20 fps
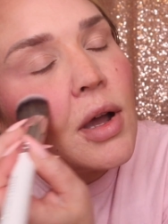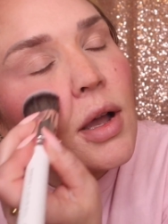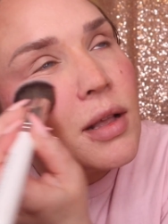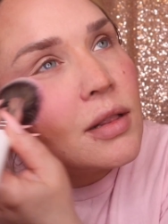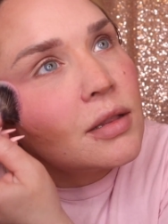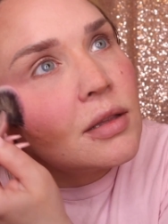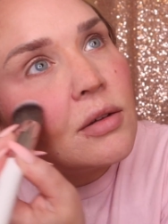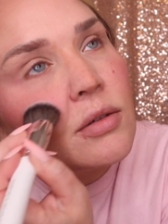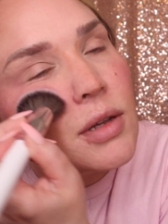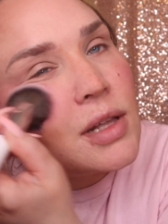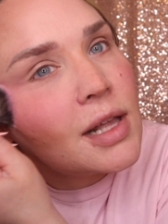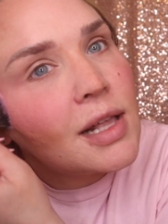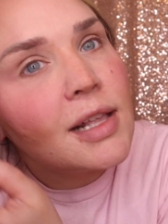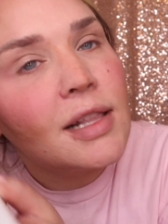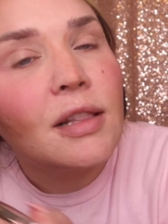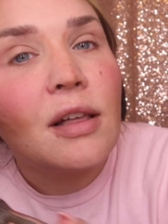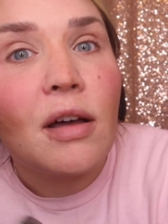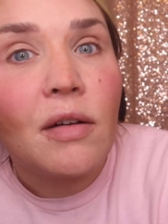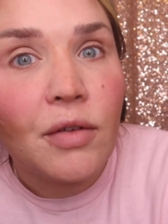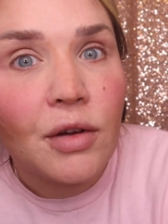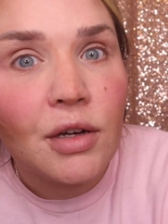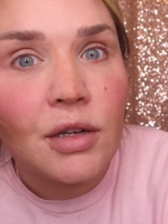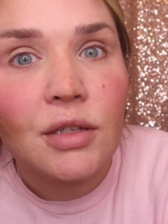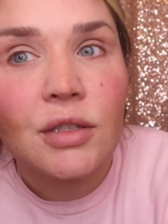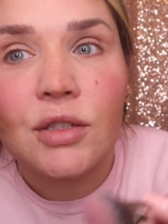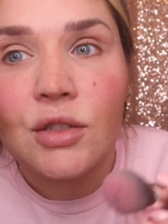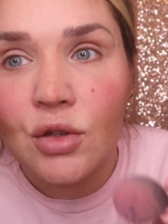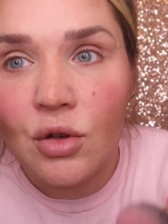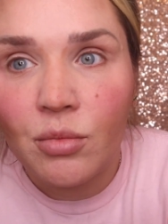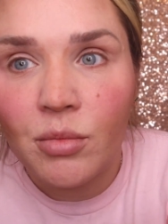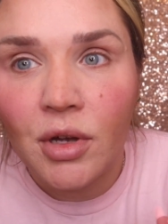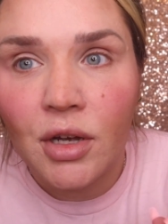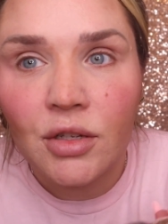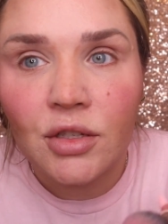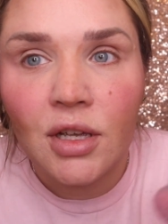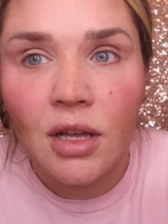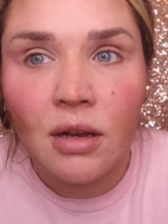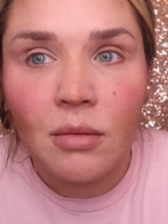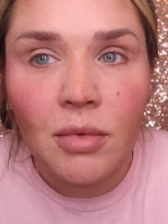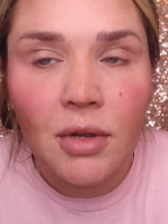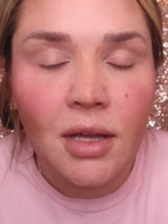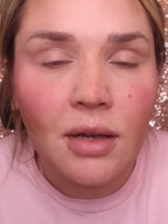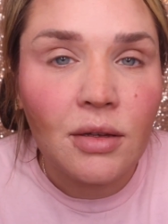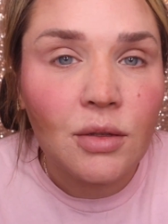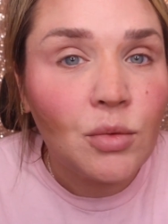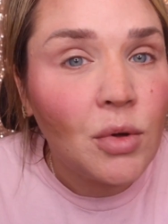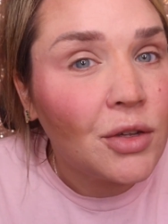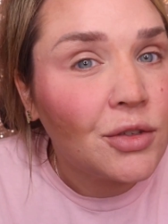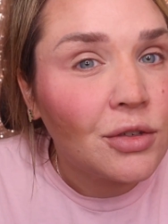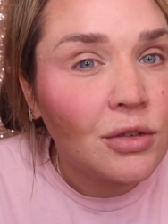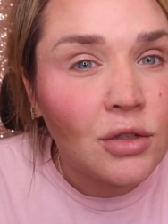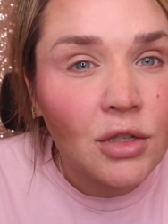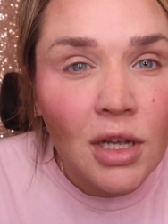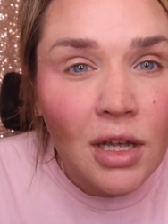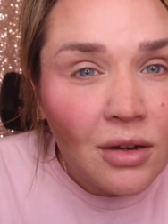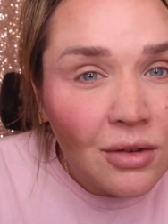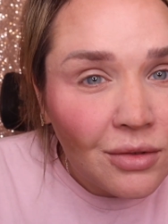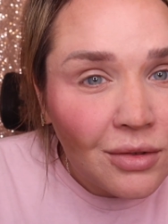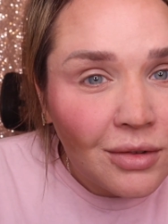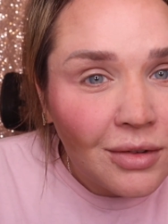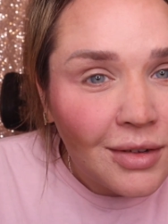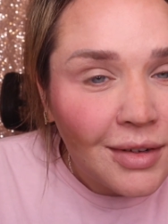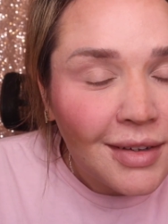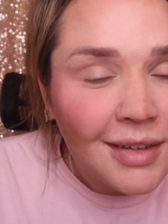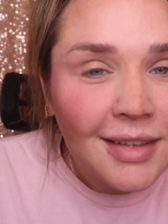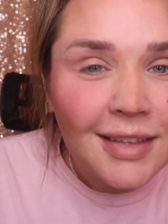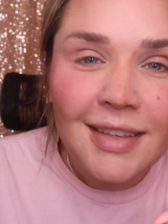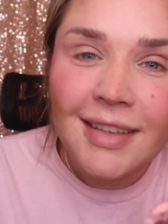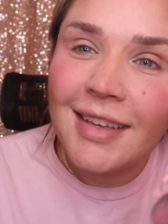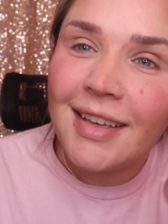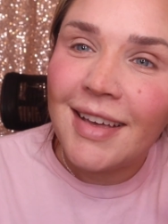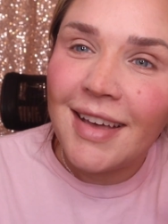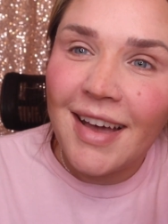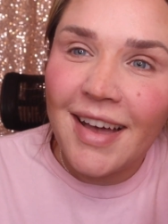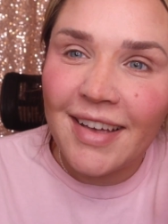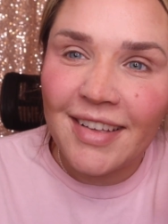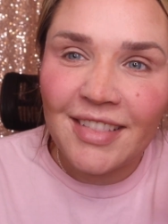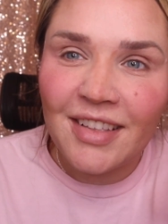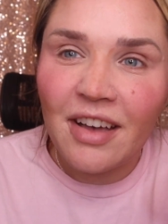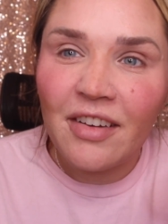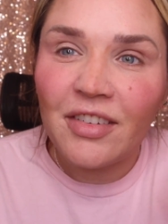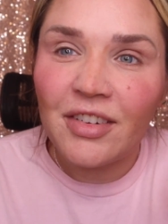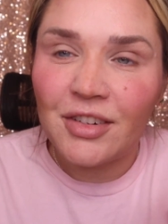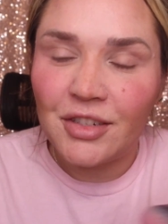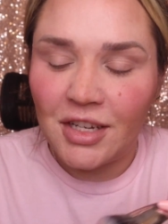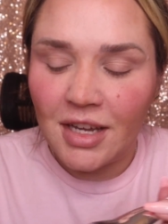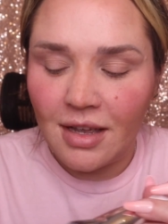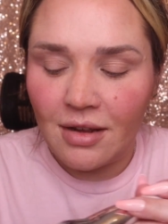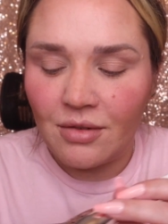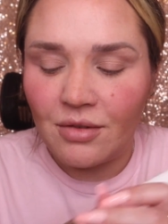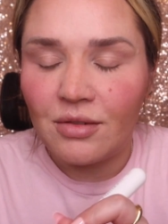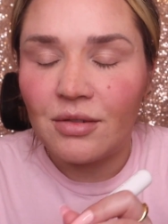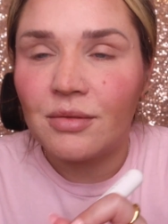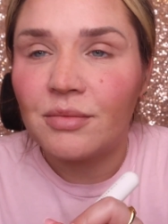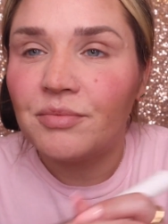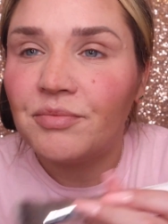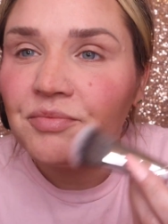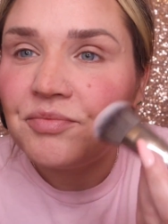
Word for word: I literally love her so much. Anybody else watch her channel? I love her channel.